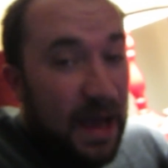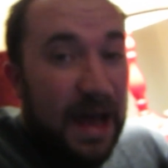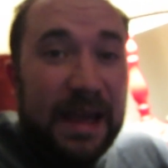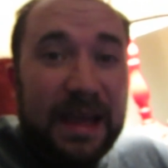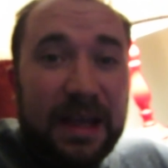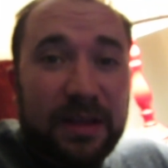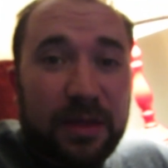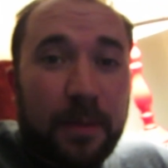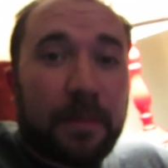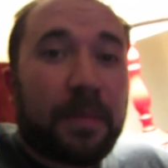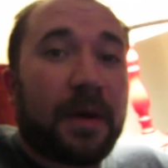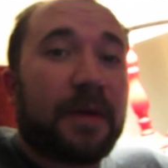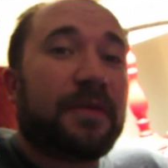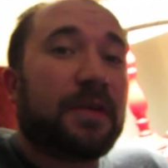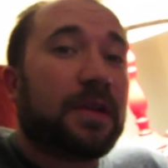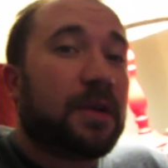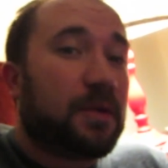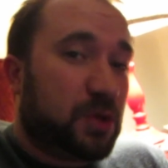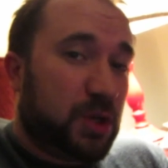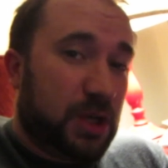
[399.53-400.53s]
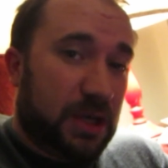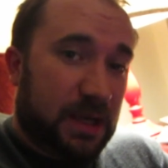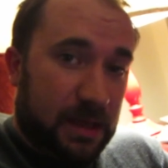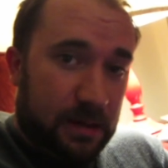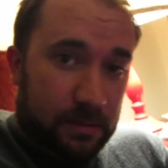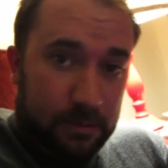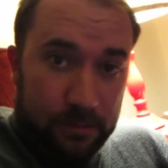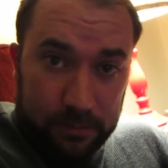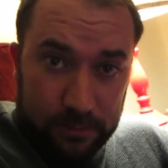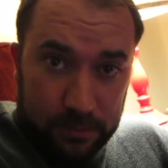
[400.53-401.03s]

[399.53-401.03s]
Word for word: I get the buffalo chicken